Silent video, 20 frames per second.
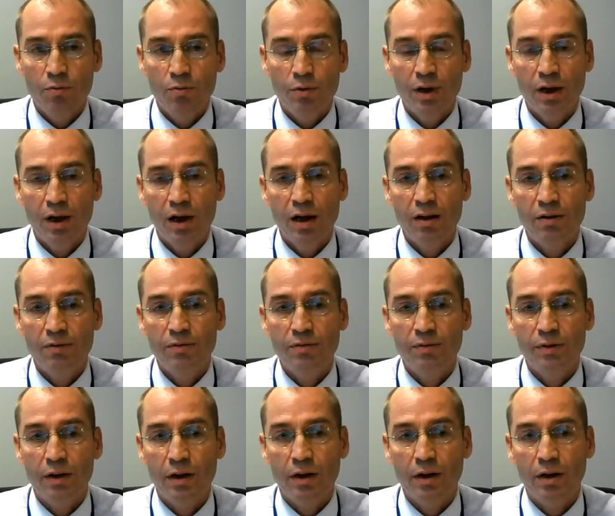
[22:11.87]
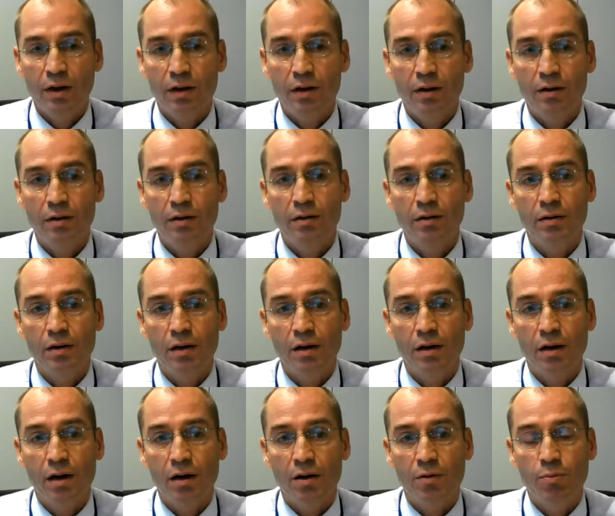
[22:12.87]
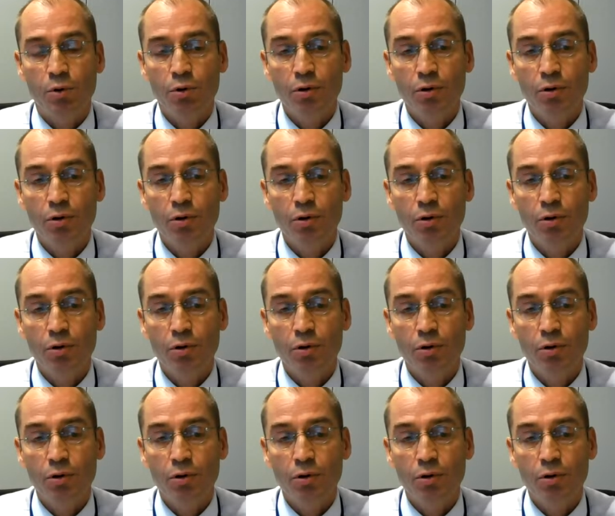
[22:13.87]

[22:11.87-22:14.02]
We have our